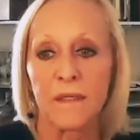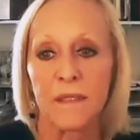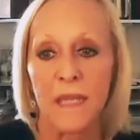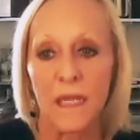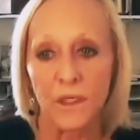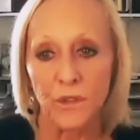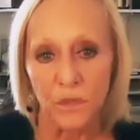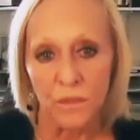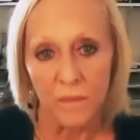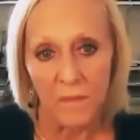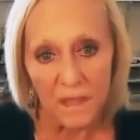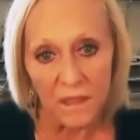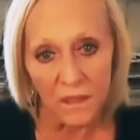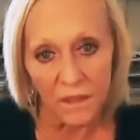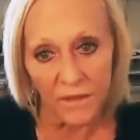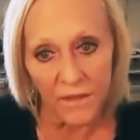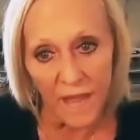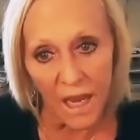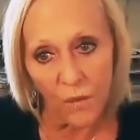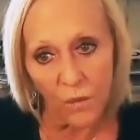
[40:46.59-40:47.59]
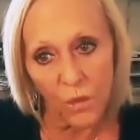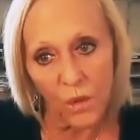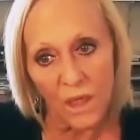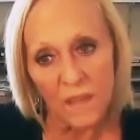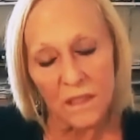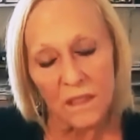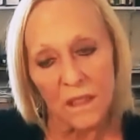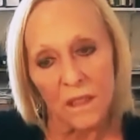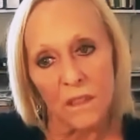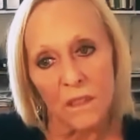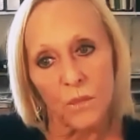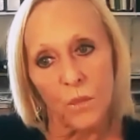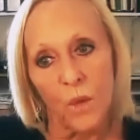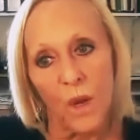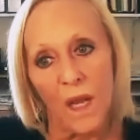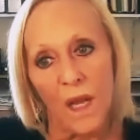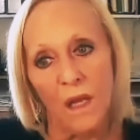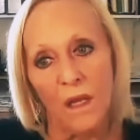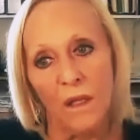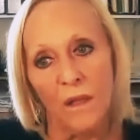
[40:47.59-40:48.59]
detrimental that was as
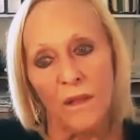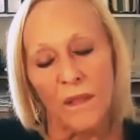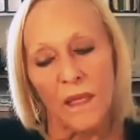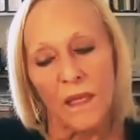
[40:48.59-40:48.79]
well.